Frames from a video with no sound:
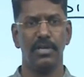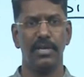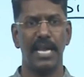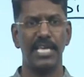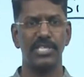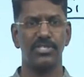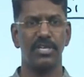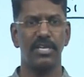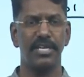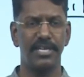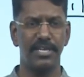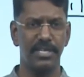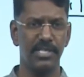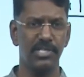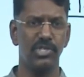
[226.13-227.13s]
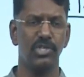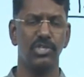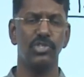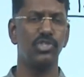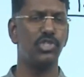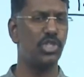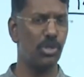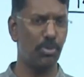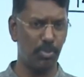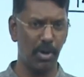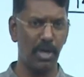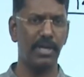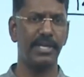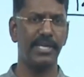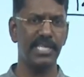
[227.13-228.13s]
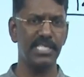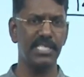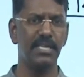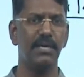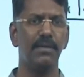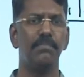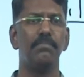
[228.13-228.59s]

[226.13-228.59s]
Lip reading: national interest, geopolitics,